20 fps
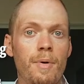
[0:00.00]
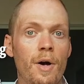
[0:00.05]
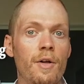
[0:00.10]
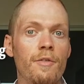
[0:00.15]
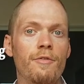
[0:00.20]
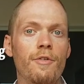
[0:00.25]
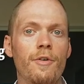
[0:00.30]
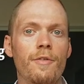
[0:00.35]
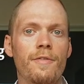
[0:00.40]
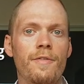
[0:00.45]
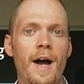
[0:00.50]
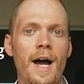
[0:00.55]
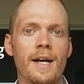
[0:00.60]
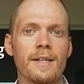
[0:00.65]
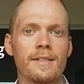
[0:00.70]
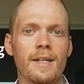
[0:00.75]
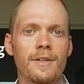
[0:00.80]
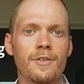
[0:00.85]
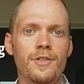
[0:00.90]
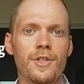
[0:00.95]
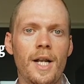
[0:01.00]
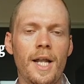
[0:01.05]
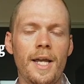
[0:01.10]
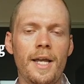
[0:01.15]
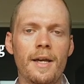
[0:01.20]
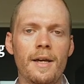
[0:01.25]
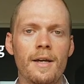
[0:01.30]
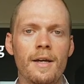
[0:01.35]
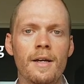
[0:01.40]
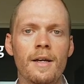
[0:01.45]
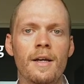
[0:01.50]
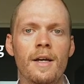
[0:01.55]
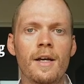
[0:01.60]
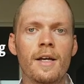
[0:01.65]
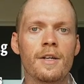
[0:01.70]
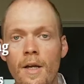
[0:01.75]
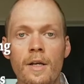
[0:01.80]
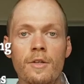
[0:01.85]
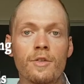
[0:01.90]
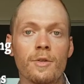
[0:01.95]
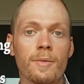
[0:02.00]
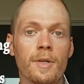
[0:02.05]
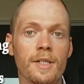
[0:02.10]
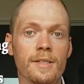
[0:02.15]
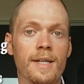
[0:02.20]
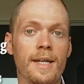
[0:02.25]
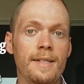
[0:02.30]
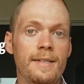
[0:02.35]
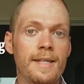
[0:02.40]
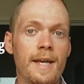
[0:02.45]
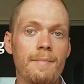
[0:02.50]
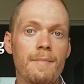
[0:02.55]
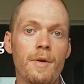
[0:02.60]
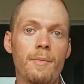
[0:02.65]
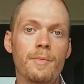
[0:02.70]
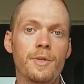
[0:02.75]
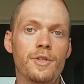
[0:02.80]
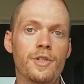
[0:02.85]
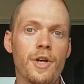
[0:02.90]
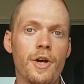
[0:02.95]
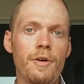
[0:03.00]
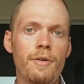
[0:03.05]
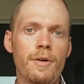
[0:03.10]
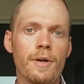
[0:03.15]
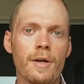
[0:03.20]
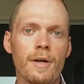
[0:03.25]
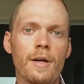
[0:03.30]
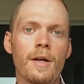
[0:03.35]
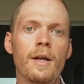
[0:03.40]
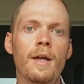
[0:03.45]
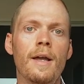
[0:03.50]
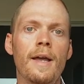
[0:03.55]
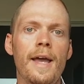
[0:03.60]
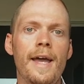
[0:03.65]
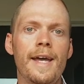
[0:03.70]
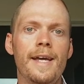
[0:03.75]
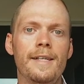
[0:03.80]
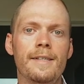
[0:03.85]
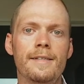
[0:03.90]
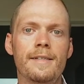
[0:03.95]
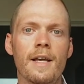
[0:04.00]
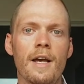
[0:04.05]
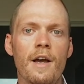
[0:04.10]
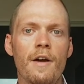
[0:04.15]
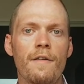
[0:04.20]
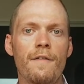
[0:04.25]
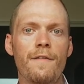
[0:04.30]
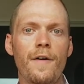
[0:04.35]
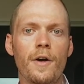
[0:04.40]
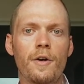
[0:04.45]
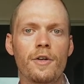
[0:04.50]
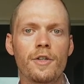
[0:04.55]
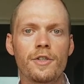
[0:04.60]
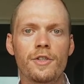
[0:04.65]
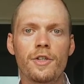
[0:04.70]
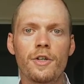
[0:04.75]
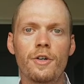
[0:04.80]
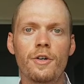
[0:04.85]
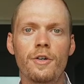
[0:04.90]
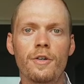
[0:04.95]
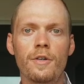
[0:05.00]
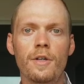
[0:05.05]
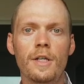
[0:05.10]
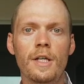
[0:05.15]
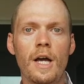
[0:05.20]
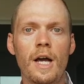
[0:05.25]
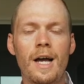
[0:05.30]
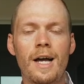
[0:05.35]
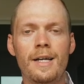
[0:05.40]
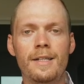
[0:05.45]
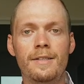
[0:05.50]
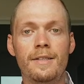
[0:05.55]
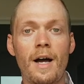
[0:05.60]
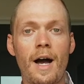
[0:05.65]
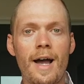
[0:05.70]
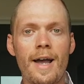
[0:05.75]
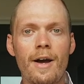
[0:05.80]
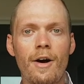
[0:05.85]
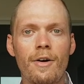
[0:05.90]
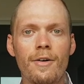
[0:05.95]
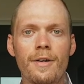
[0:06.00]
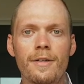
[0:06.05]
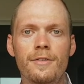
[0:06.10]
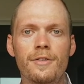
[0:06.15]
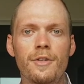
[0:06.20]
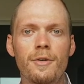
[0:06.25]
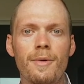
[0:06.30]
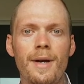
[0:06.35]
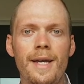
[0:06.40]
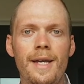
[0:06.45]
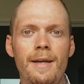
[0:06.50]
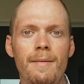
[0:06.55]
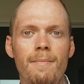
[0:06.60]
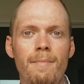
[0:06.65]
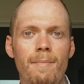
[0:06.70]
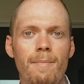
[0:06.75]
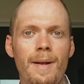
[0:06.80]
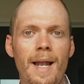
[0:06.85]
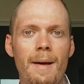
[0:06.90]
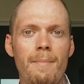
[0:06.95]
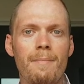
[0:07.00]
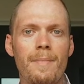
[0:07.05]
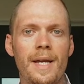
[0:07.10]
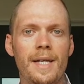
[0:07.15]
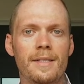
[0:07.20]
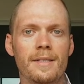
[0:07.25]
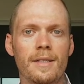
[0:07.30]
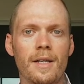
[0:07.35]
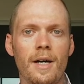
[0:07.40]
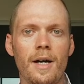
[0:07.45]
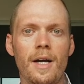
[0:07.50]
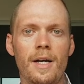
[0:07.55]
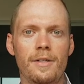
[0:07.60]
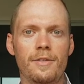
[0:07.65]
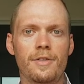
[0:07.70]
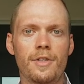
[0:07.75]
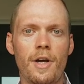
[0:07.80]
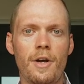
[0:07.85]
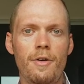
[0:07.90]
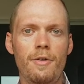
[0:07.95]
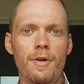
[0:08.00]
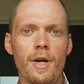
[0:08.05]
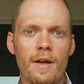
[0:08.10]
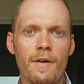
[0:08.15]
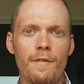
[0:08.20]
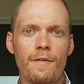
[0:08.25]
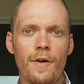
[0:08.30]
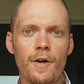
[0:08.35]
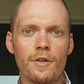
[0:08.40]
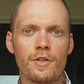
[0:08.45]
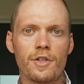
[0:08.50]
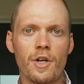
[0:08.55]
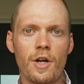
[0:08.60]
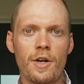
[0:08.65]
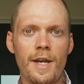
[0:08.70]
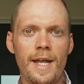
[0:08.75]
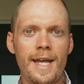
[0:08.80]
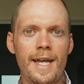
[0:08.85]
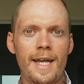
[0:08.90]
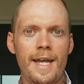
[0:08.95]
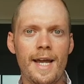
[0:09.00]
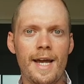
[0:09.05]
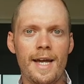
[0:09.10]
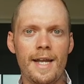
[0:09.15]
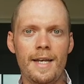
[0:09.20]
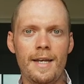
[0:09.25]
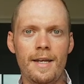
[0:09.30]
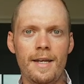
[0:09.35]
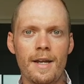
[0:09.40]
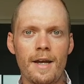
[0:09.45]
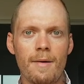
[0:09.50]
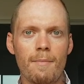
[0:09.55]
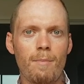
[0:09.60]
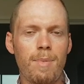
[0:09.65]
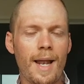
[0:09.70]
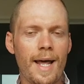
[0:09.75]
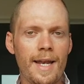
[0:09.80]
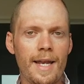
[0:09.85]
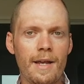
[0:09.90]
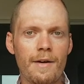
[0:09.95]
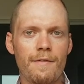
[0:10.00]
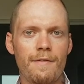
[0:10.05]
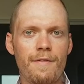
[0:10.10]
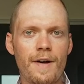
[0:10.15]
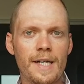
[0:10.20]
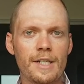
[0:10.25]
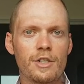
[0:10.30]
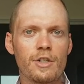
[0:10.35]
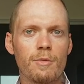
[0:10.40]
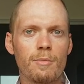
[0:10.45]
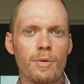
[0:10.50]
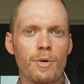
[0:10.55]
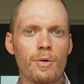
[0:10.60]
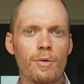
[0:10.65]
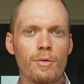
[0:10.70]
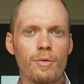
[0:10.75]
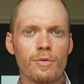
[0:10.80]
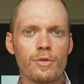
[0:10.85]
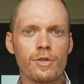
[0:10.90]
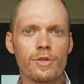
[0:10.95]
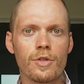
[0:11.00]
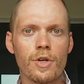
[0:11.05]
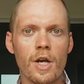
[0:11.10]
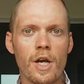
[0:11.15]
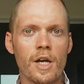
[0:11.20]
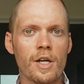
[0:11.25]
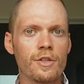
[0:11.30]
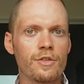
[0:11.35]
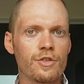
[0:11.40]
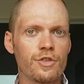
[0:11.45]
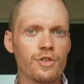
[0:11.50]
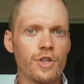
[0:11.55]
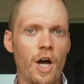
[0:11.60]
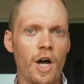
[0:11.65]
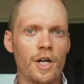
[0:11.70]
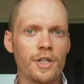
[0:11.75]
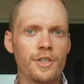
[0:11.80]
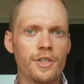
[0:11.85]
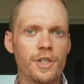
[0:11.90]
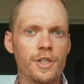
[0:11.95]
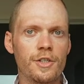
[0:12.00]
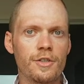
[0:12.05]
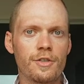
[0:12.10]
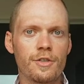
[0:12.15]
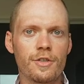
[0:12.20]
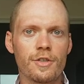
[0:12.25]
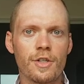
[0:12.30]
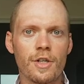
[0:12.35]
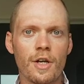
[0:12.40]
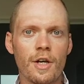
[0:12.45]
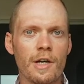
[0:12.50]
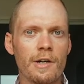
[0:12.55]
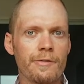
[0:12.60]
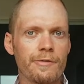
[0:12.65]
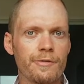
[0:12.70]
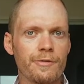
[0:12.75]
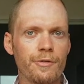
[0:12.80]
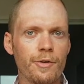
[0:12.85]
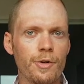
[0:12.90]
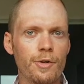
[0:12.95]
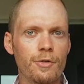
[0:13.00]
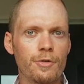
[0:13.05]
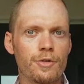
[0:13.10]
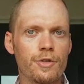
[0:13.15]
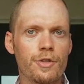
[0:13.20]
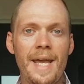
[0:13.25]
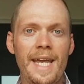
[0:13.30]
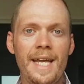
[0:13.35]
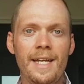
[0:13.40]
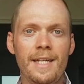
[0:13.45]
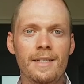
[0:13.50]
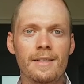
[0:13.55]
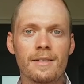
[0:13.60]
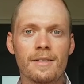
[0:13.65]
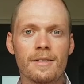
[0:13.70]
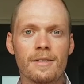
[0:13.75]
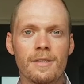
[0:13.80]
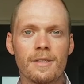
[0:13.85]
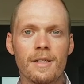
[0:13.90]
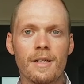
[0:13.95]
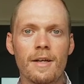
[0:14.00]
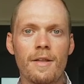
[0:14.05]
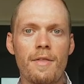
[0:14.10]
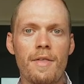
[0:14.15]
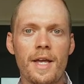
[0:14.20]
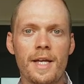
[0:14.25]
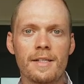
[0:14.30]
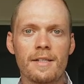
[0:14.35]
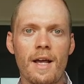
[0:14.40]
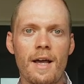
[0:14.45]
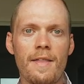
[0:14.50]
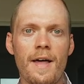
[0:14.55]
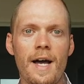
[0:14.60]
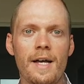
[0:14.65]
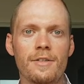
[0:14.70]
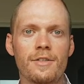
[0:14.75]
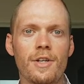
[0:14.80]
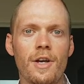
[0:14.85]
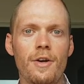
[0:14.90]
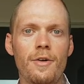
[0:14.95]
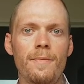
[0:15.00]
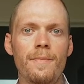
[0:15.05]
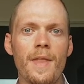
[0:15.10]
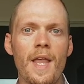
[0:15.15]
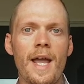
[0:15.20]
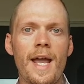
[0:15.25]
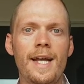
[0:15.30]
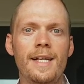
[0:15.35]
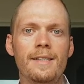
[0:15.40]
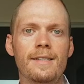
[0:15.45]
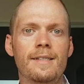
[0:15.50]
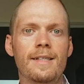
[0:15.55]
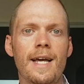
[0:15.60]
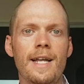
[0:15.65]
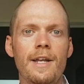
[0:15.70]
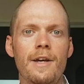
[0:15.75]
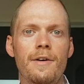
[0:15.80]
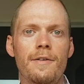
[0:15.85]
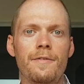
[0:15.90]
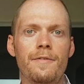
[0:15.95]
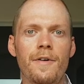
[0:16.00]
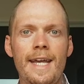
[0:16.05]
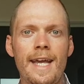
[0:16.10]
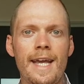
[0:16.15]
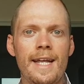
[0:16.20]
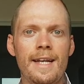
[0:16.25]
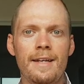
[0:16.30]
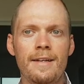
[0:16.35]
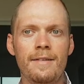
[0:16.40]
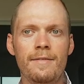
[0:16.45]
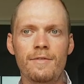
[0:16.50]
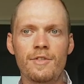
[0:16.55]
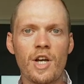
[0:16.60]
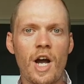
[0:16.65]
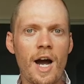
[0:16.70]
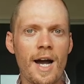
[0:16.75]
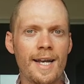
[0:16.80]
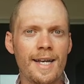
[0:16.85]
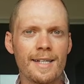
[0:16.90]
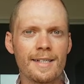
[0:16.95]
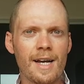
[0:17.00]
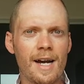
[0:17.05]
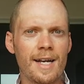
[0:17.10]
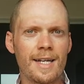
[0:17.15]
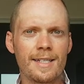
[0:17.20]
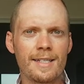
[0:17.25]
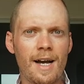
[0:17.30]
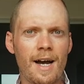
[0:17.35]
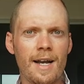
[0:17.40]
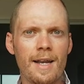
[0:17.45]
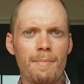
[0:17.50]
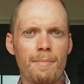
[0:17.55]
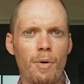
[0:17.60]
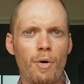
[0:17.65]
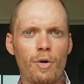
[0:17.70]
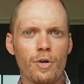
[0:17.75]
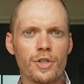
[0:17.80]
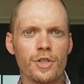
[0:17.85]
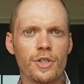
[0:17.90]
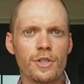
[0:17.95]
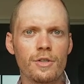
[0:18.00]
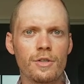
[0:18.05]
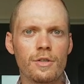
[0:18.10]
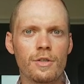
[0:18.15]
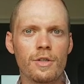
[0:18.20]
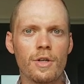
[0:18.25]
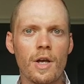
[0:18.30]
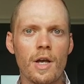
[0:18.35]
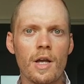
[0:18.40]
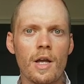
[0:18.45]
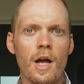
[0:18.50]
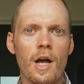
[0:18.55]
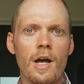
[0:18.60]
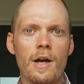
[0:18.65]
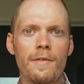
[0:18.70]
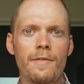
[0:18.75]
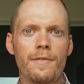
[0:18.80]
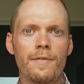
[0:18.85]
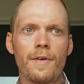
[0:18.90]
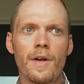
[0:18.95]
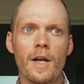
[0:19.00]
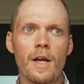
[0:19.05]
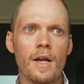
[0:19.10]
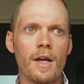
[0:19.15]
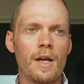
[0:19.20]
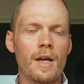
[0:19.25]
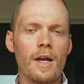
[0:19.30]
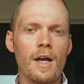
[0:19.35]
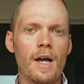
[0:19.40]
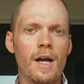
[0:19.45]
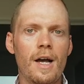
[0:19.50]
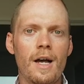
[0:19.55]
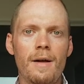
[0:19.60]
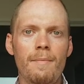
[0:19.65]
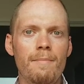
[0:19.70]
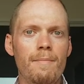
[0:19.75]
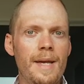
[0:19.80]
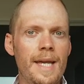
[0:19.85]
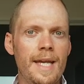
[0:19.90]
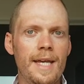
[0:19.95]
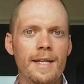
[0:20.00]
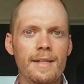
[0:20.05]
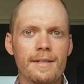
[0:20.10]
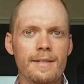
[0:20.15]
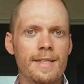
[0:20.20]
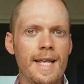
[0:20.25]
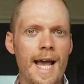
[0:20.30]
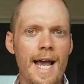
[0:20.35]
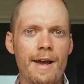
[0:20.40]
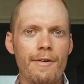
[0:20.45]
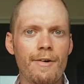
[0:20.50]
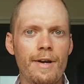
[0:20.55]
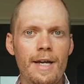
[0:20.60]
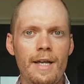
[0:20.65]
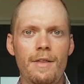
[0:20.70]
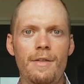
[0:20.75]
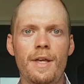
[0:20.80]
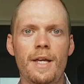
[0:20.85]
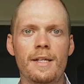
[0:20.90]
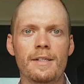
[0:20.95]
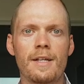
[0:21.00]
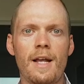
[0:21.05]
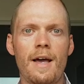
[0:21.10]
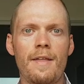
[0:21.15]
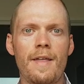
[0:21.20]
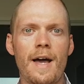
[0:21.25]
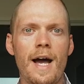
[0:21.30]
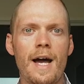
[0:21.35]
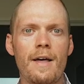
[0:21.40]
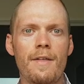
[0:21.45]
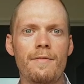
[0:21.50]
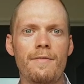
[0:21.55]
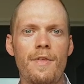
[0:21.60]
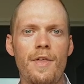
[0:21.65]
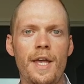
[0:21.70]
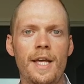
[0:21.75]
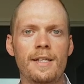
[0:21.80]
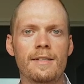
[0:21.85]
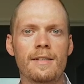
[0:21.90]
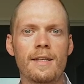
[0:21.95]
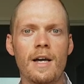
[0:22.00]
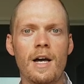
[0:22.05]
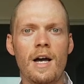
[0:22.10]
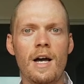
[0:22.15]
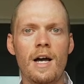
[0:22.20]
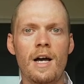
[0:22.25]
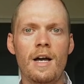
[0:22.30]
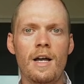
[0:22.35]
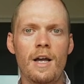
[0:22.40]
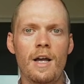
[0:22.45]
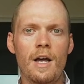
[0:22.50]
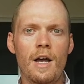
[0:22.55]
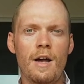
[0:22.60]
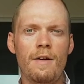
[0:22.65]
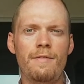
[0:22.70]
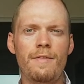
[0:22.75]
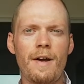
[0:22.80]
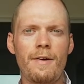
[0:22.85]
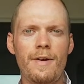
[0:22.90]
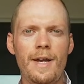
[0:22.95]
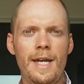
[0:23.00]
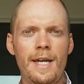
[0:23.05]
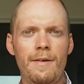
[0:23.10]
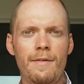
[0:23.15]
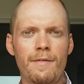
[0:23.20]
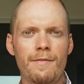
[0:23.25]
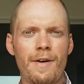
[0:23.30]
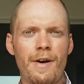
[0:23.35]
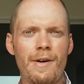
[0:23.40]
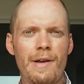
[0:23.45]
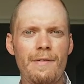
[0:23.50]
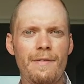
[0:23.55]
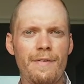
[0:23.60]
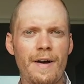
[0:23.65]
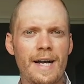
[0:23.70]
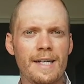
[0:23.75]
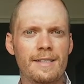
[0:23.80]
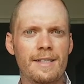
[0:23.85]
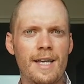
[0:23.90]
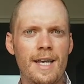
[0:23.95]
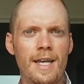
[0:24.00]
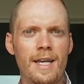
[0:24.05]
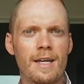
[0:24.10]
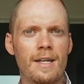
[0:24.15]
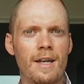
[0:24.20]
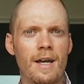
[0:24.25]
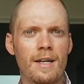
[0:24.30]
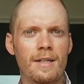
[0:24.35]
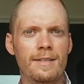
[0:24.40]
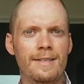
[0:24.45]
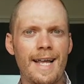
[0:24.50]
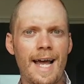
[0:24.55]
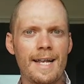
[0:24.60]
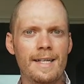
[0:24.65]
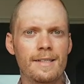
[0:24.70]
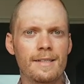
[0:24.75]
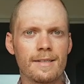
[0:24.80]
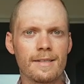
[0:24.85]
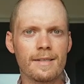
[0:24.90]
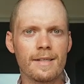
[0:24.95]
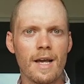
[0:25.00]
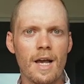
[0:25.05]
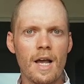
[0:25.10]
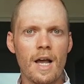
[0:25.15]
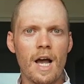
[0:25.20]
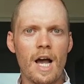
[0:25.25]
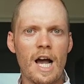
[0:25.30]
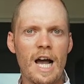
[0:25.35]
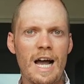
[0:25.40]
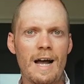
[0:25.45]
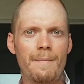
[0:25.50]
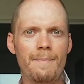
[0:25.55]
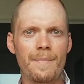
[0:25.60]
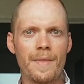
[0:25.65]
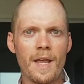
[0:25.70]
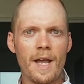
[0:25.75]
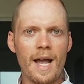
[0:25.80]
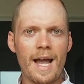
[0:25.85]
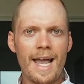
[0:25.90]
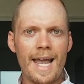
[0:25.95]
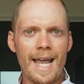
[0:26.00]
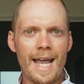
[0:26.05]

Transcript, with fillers: burn through fat essentially. So I'm gonna say tip number 2 is focus your diet onto a plant-based diet. So focus on eating plenty of vegetables, starches, fruit, beans, things like that. So instead of eating tiny portions of meat, dairy, things like that, things that are very, very fatty and dense, and